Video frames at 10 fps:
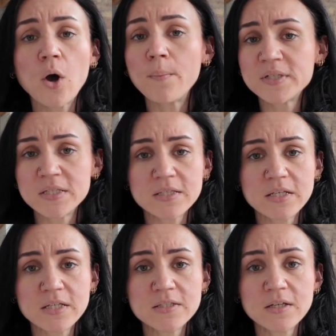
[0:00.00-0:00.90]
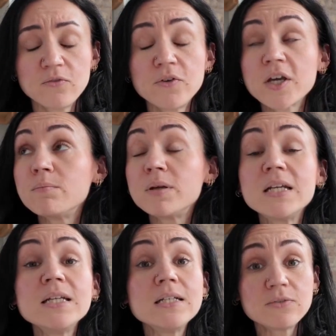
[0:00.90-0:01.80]
competencies for
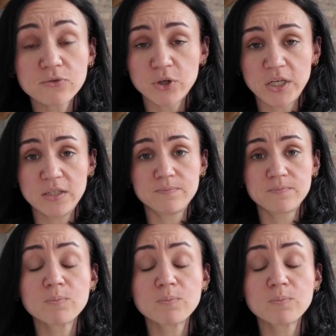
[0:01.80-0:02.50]
completely free,